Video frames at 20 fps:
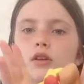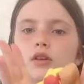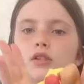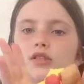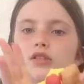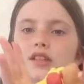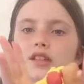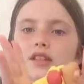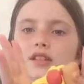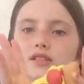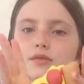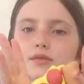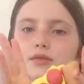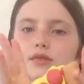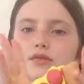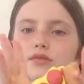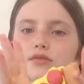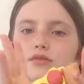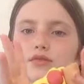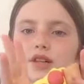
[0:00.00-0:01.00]
So yeah, this
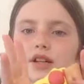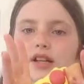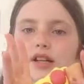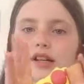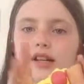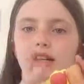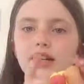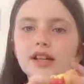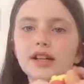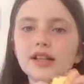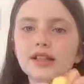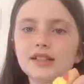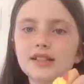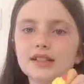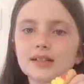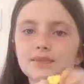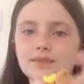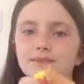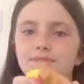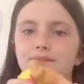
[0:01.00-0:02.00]
one's really
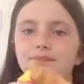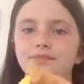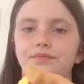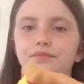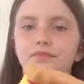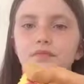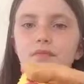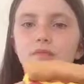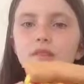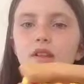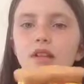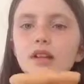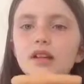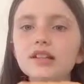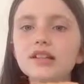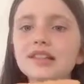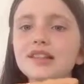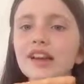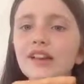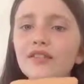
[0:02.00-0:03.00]
nice.
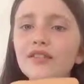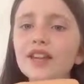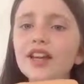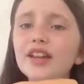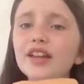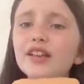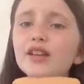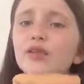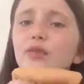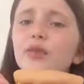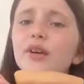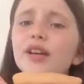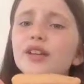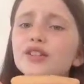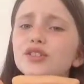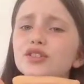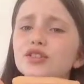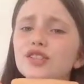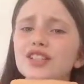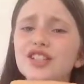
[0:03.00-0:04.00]
Definitely go get
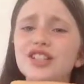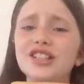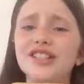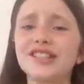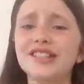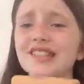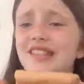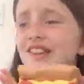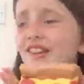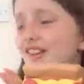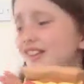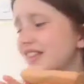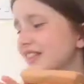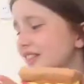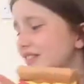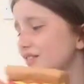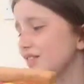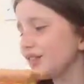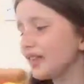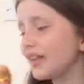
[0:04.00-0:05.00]
your squishies there.
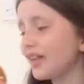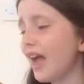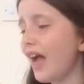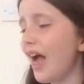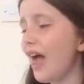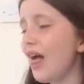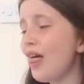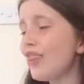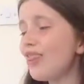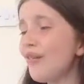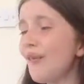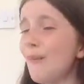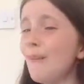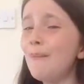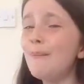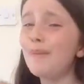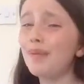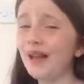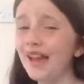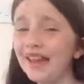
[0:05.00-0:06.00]
These are like the
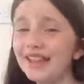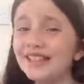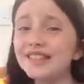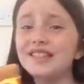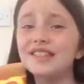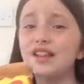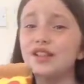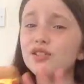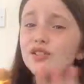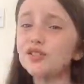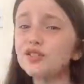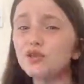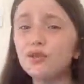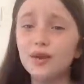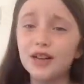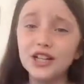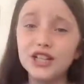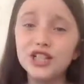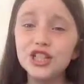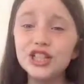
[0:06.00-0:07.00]
best
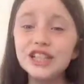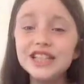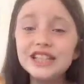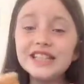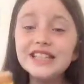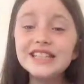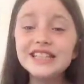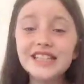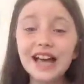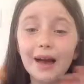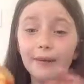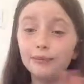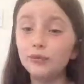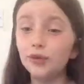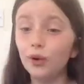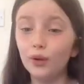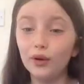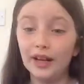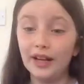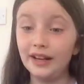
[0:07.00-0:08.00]
squishies. I'm
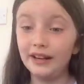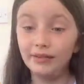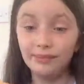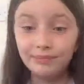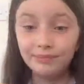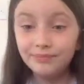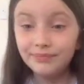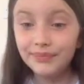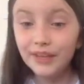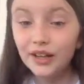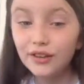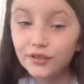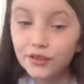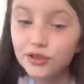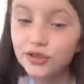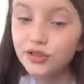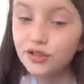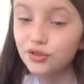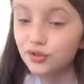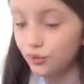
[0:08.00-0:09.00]
not kidding. They're
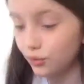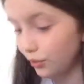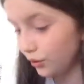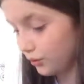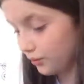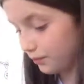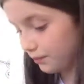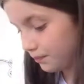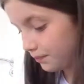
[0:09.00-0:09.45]
just so good.